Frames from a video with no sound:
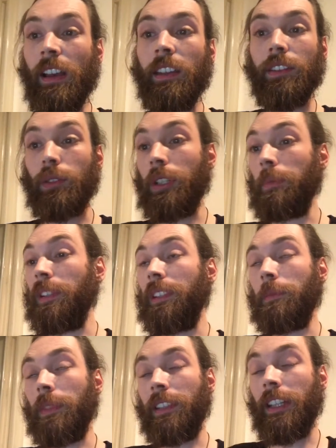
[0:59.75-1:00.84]
So I
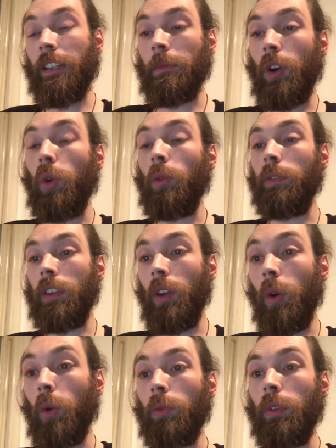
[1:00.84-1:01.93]
repeated my name over and
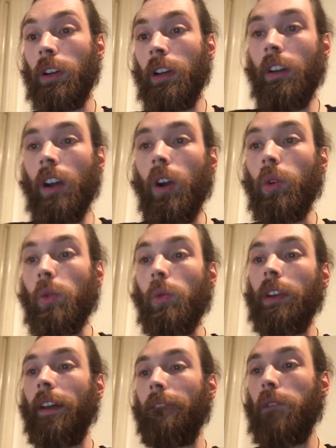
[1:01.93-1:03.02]
over, hold
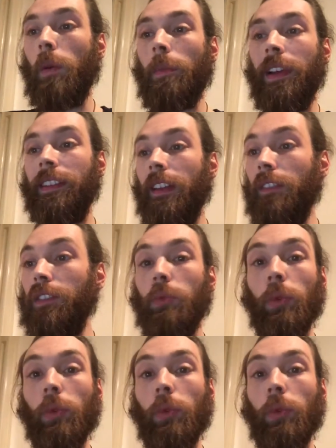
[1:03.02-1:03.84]
what I thought myself to